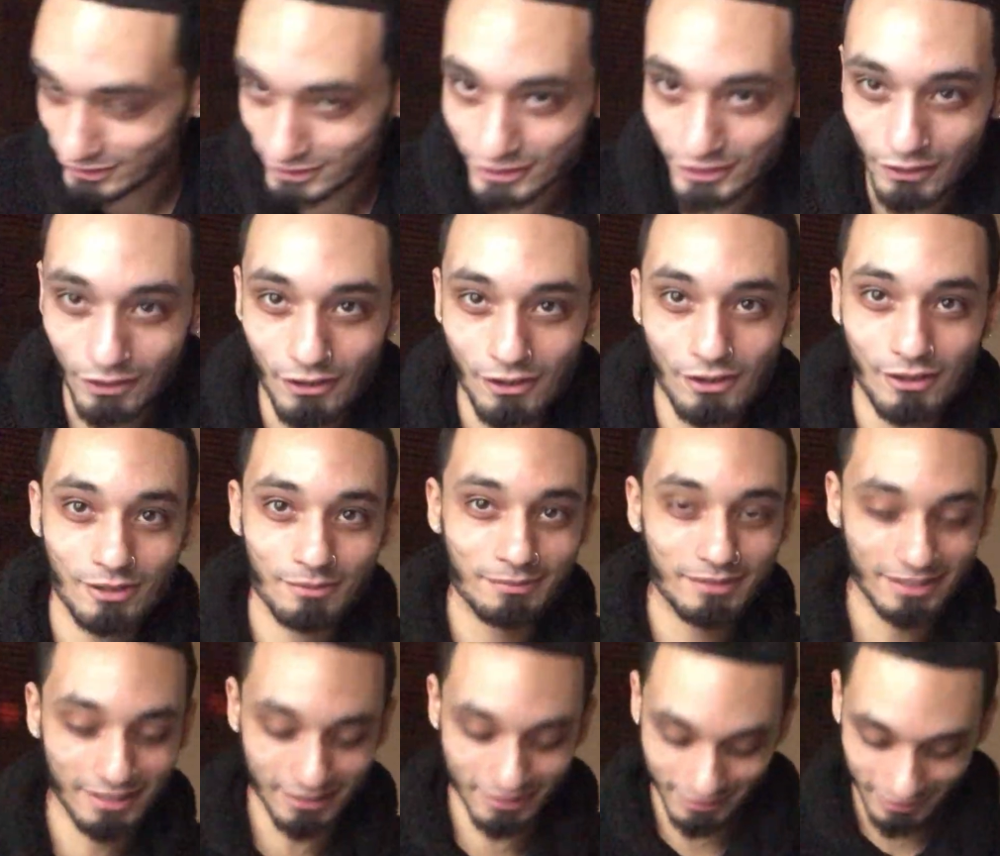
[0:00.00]
She called
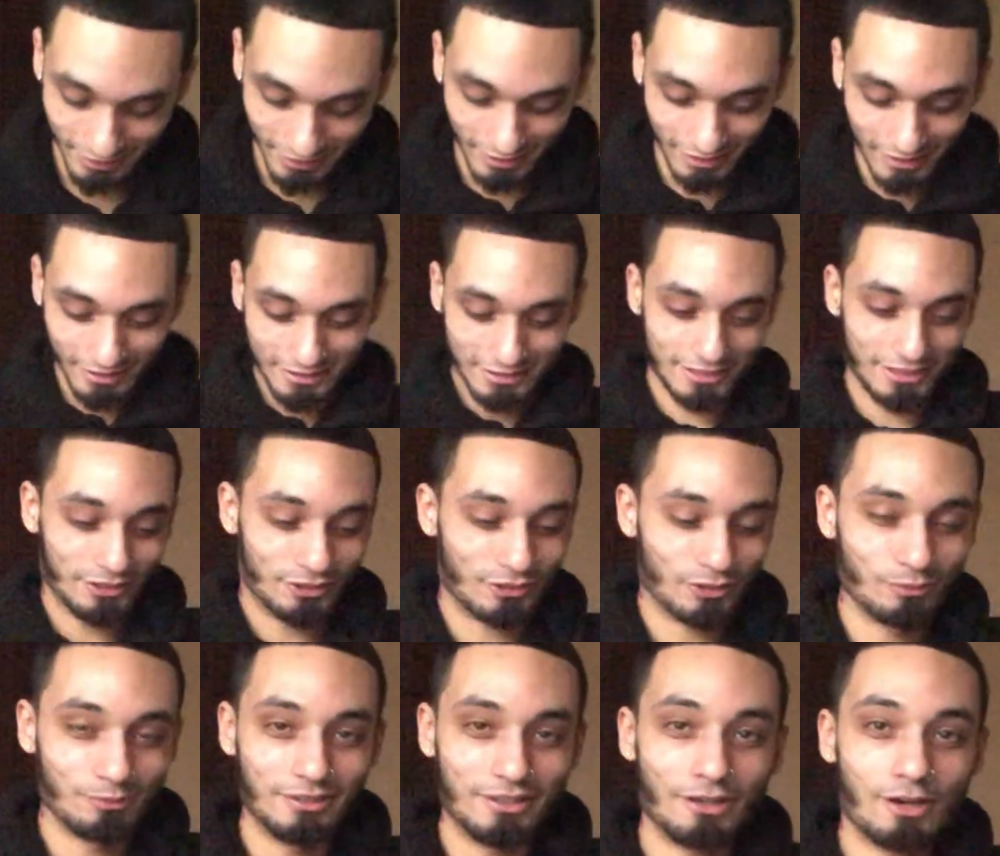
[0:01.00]
me. She
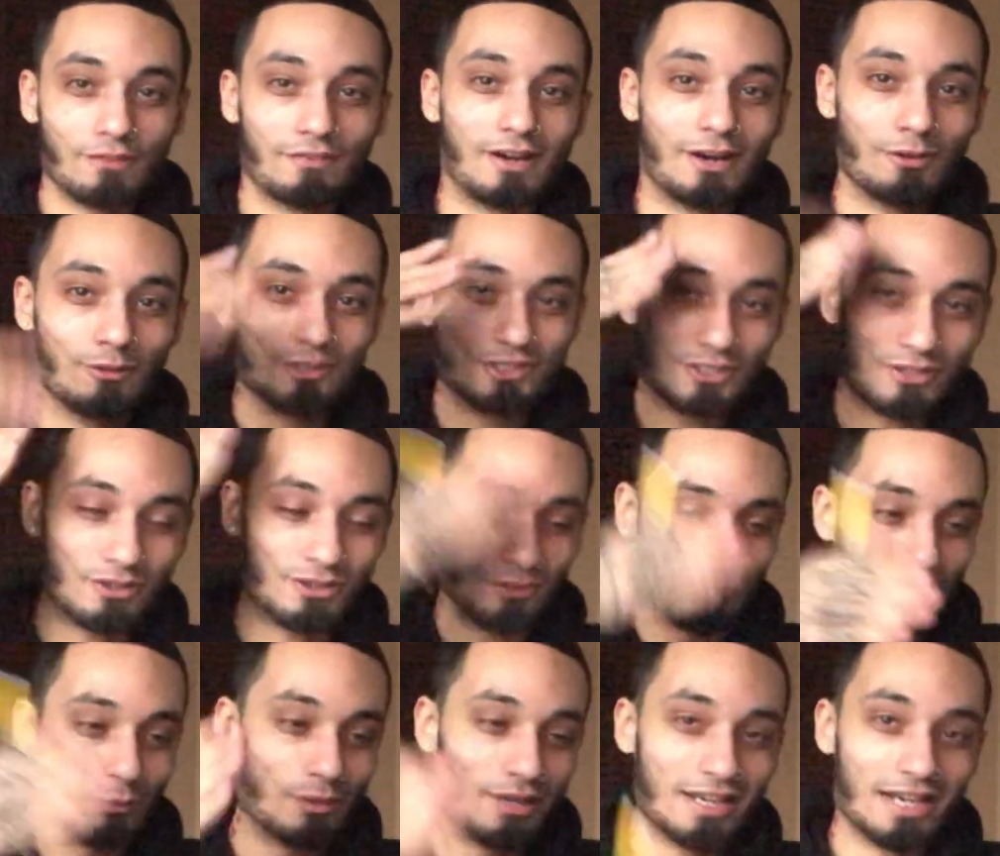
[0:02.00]
threw me off. I was on
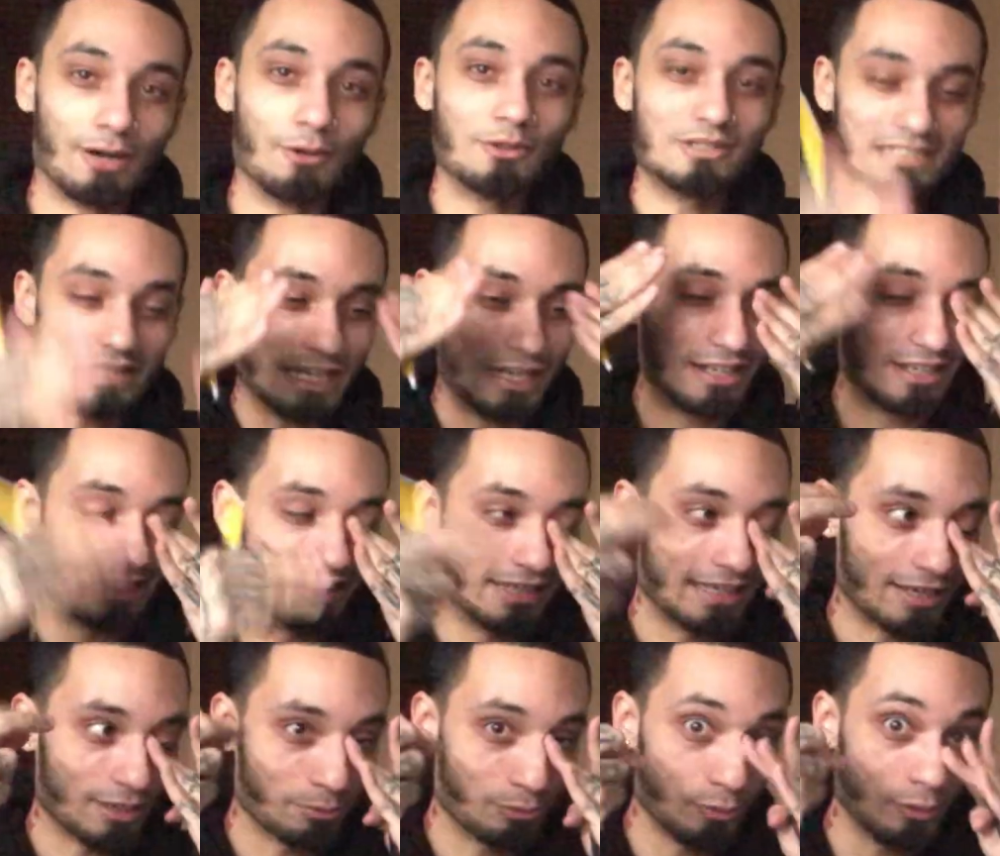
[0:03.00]
a way. I was out getting
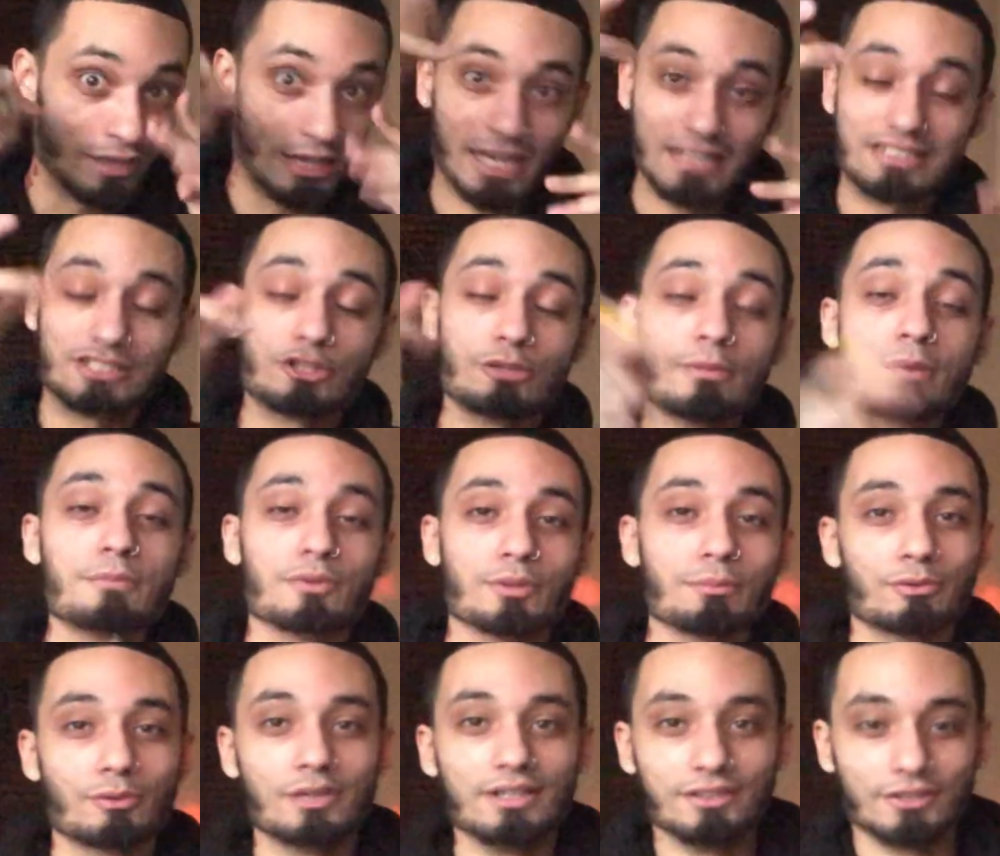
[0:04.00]
at a point. I still remember the
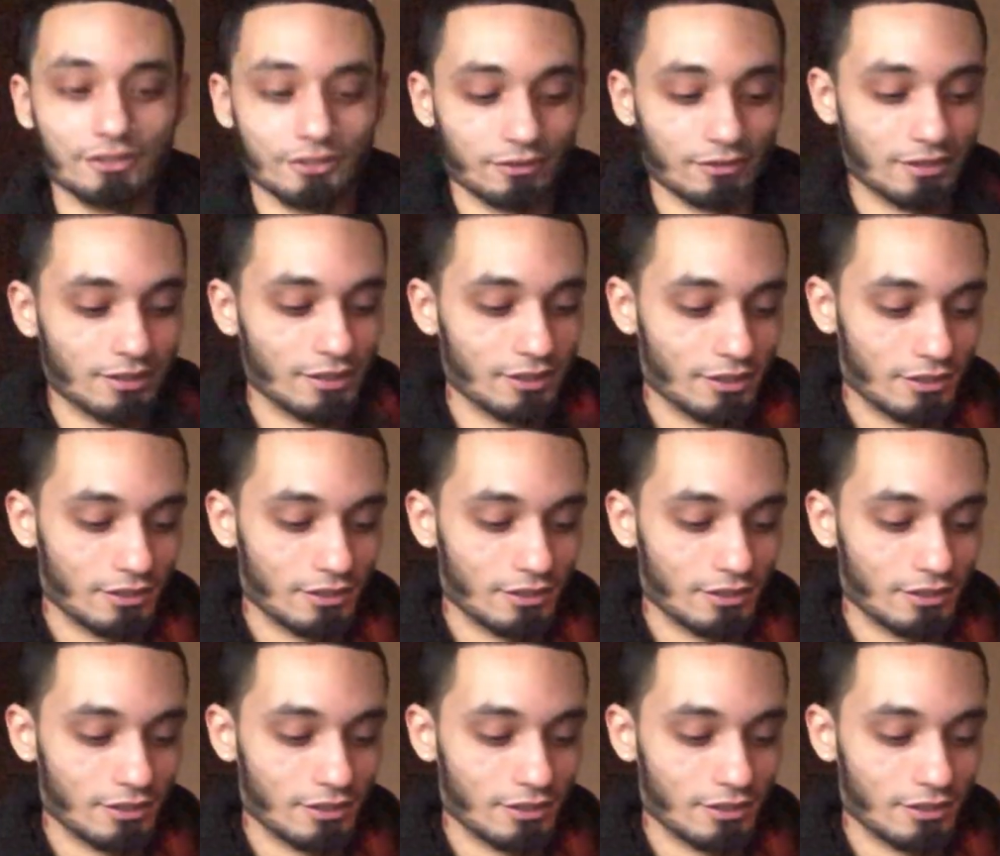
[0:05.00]
point though.